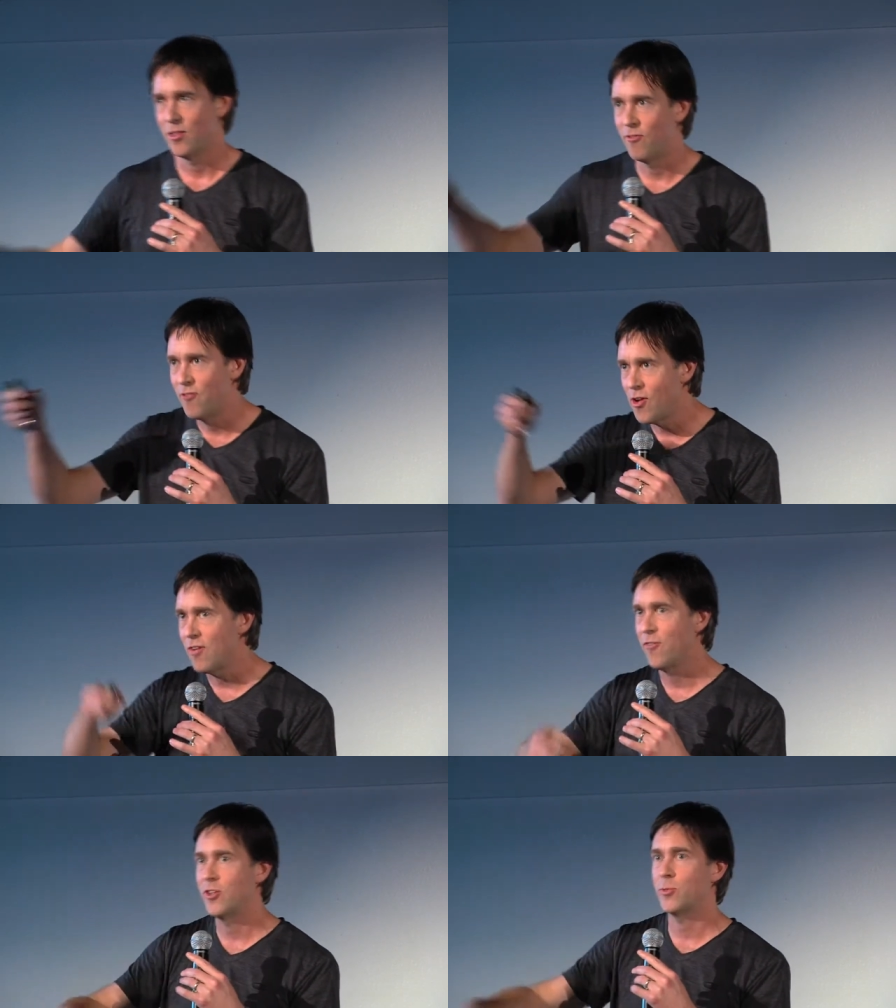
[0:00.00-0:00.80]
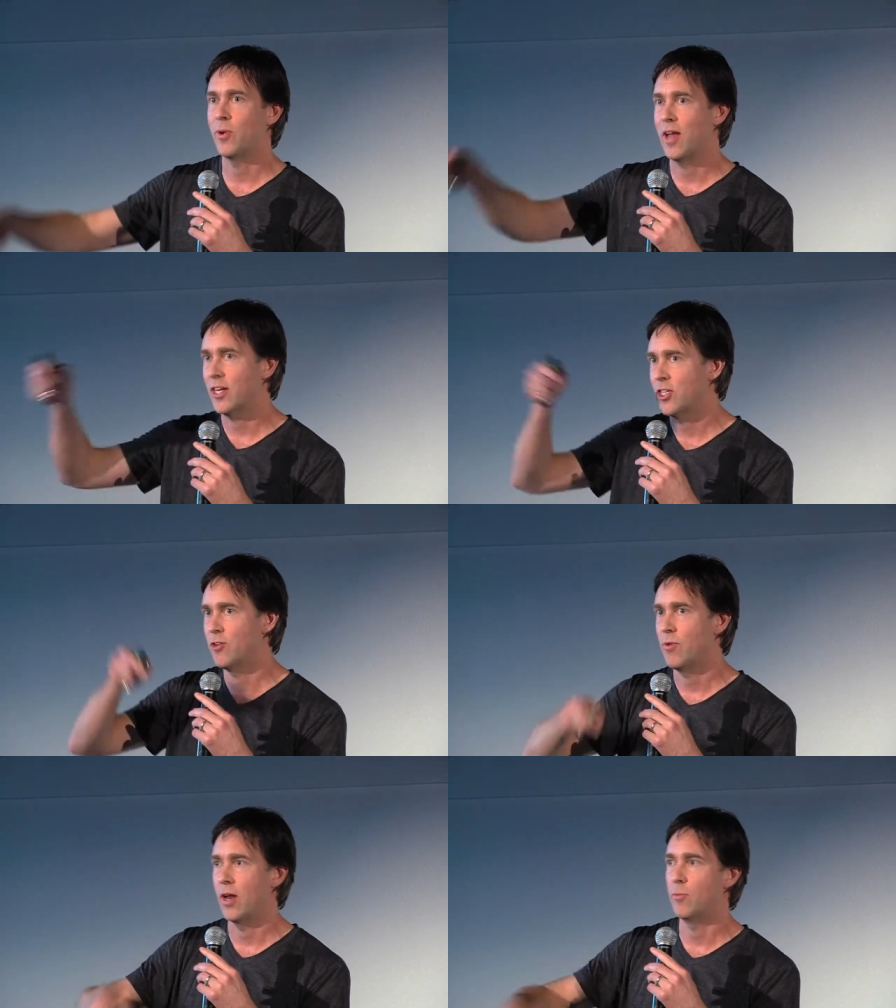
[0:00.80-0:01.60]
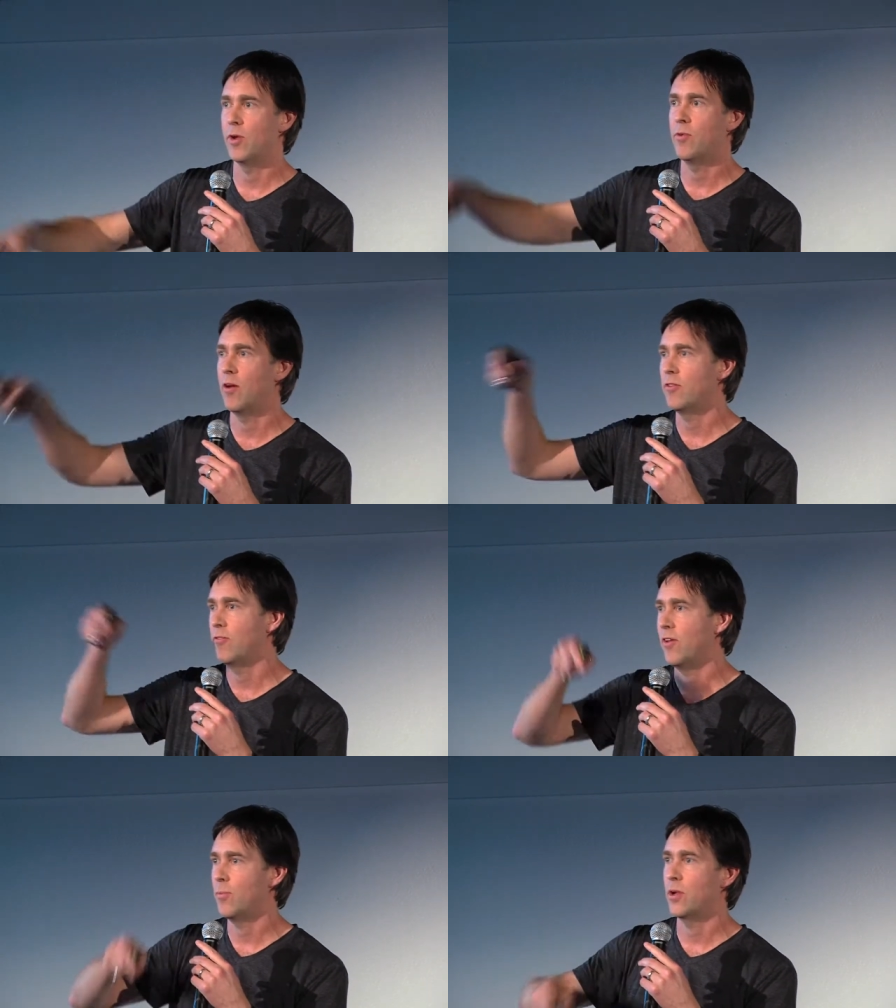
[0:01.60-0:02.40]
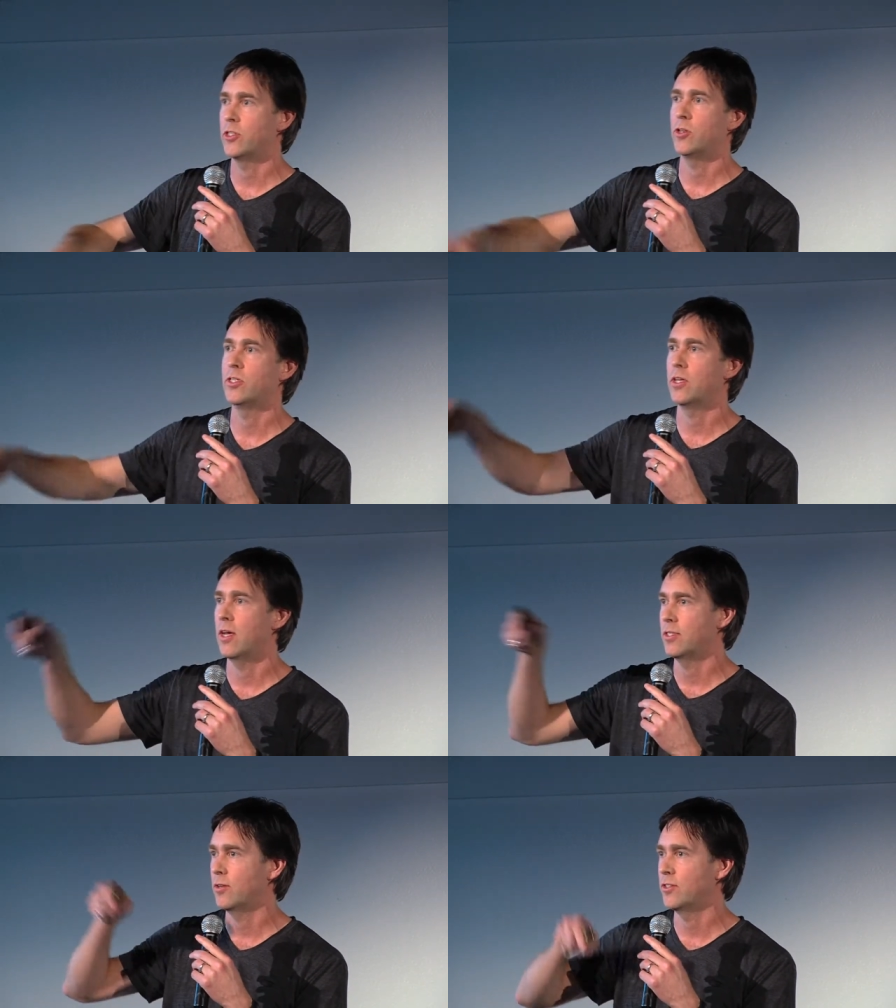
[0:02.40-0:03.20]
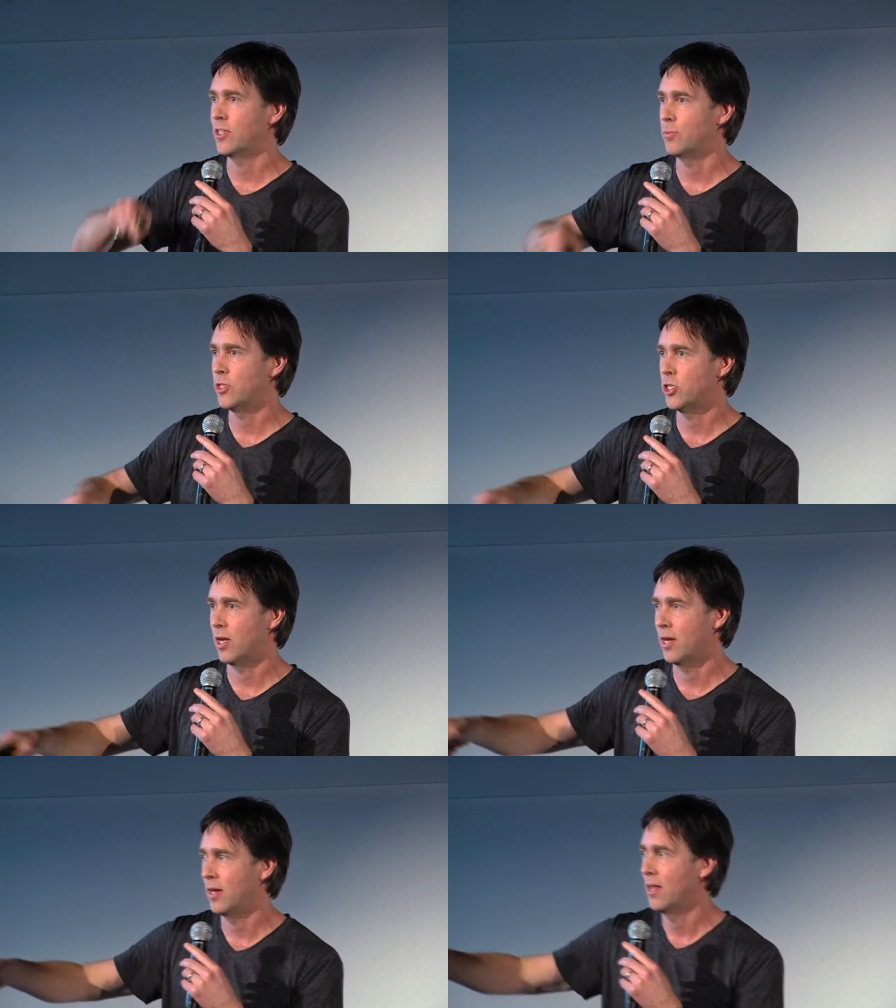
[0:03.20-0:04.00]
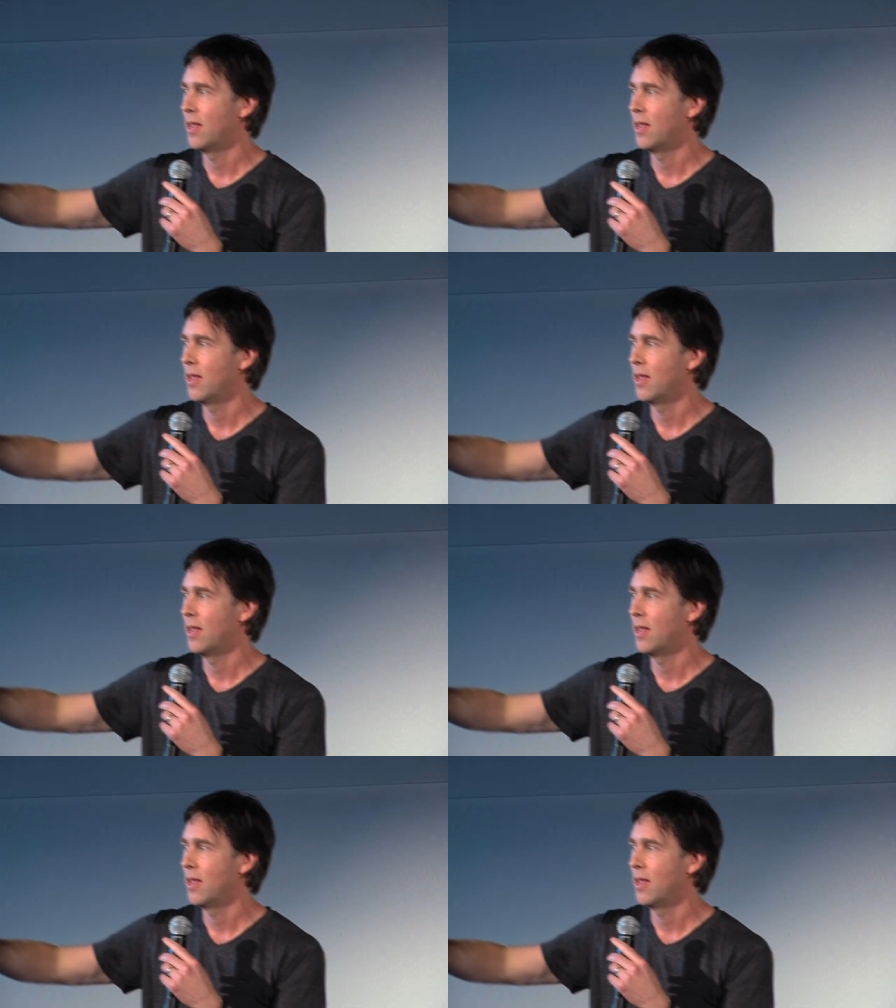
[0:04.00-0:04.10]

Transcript: the very first production run, we rolled the fabric two sides onto the machine,